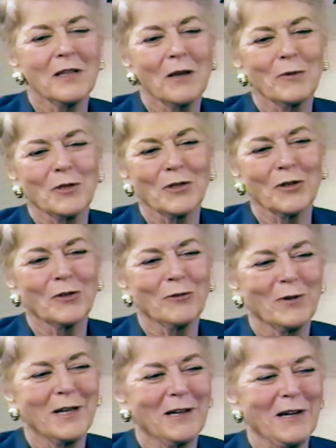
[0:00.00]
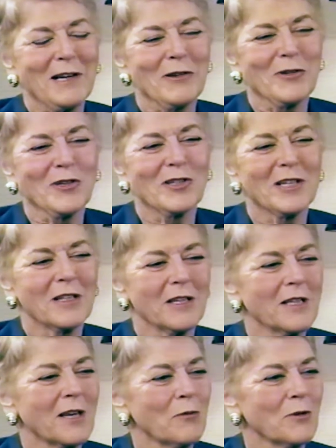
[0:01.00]
they would turn around, and I used to say
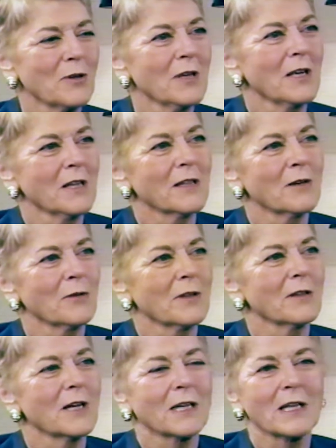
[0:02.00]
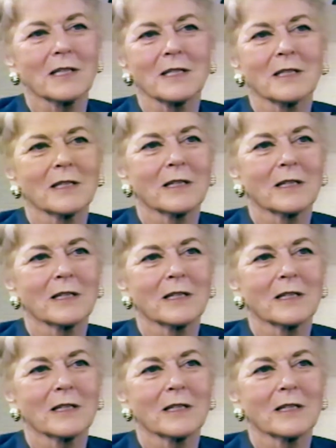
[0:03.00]
that they were, they were the luckiest